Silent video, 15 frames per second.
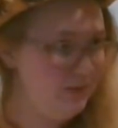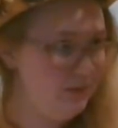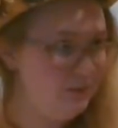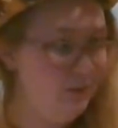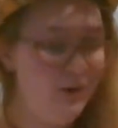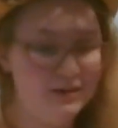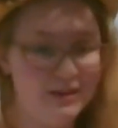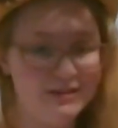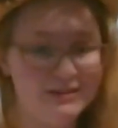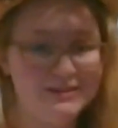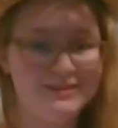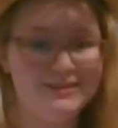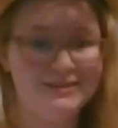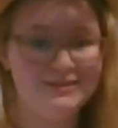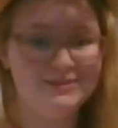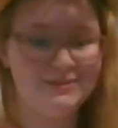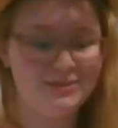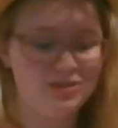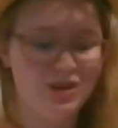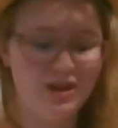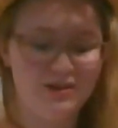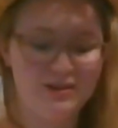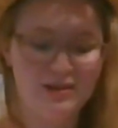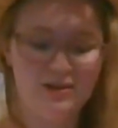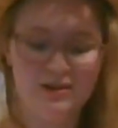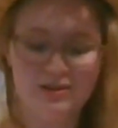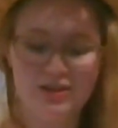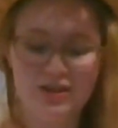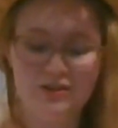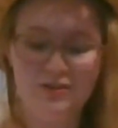walnuts. It was chocolate, a
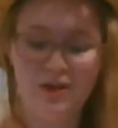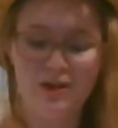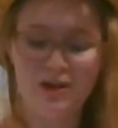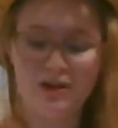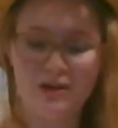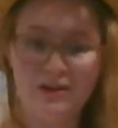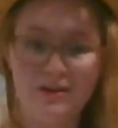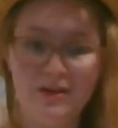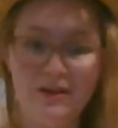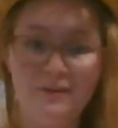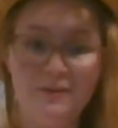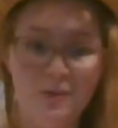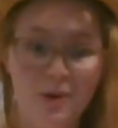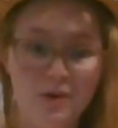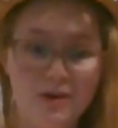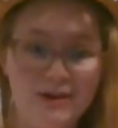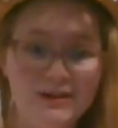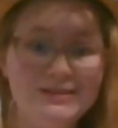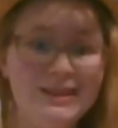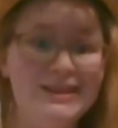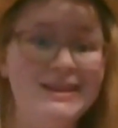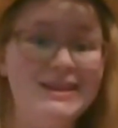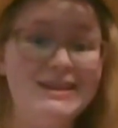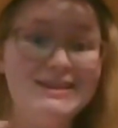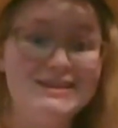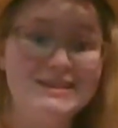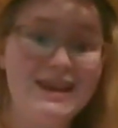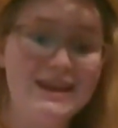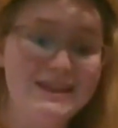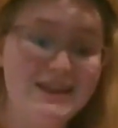shell of chocolate and walnuts, and
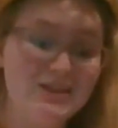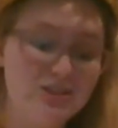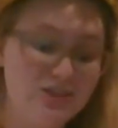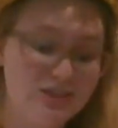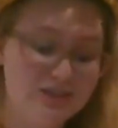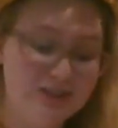inside that